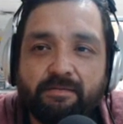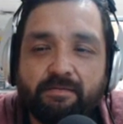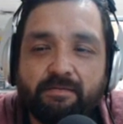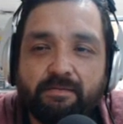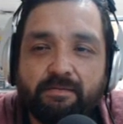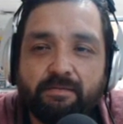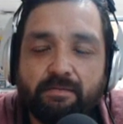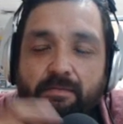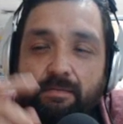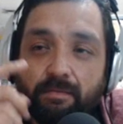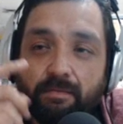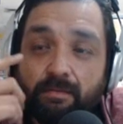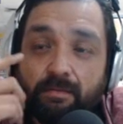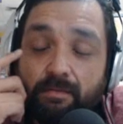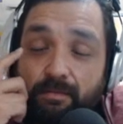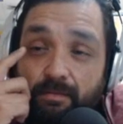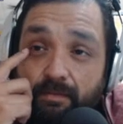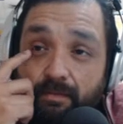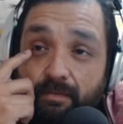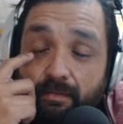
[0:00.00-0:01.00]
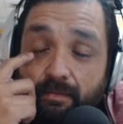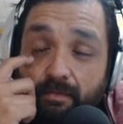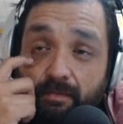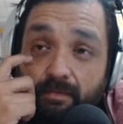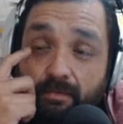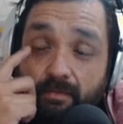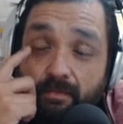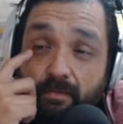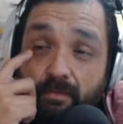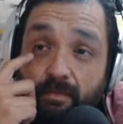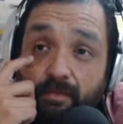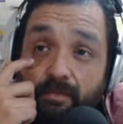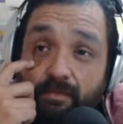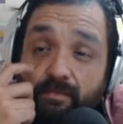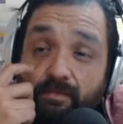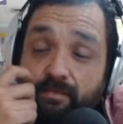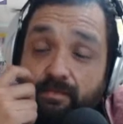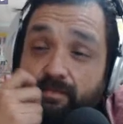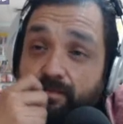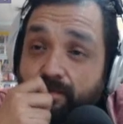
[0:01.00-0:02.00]

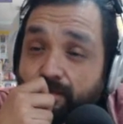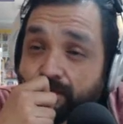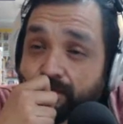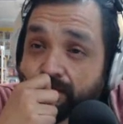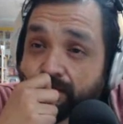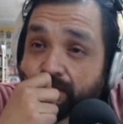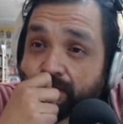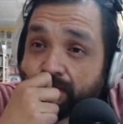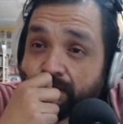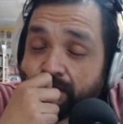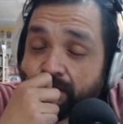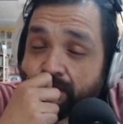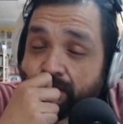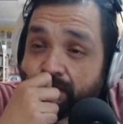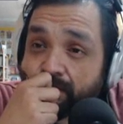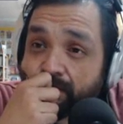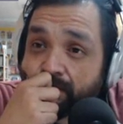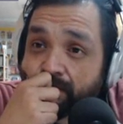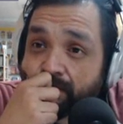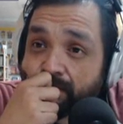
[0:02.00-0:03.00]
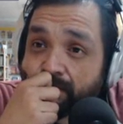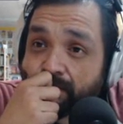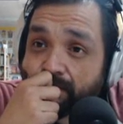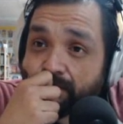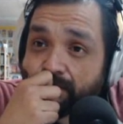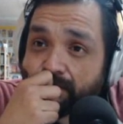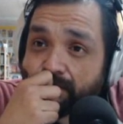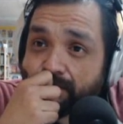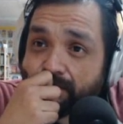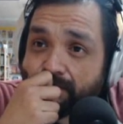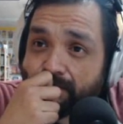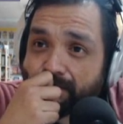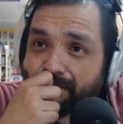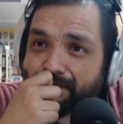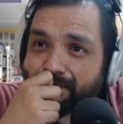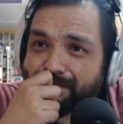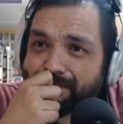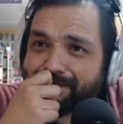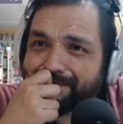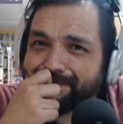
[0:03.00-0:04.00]

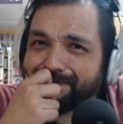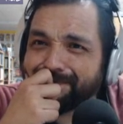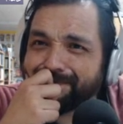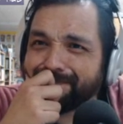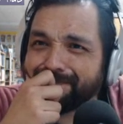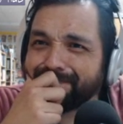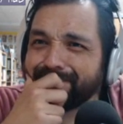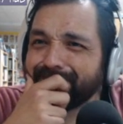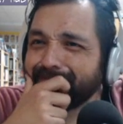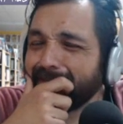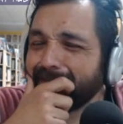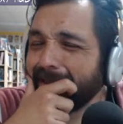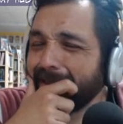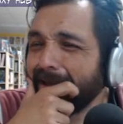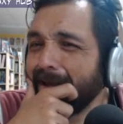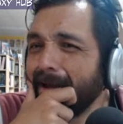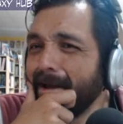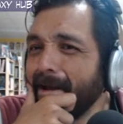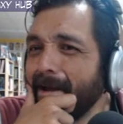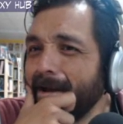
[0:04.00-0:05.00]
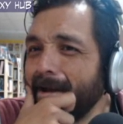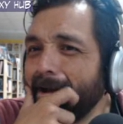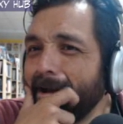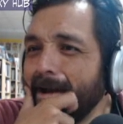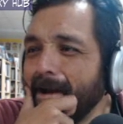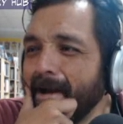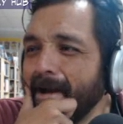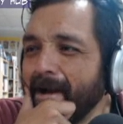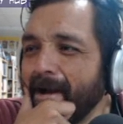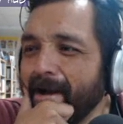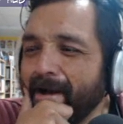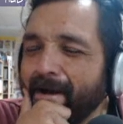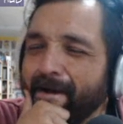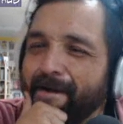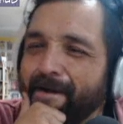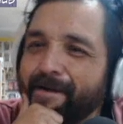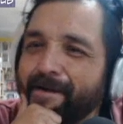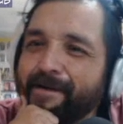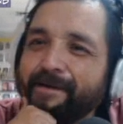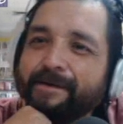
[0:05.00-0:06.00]

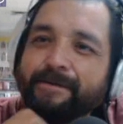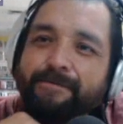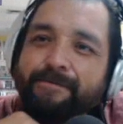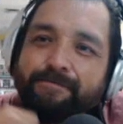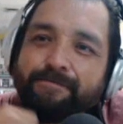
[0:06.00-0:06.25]
The person shown says nothing.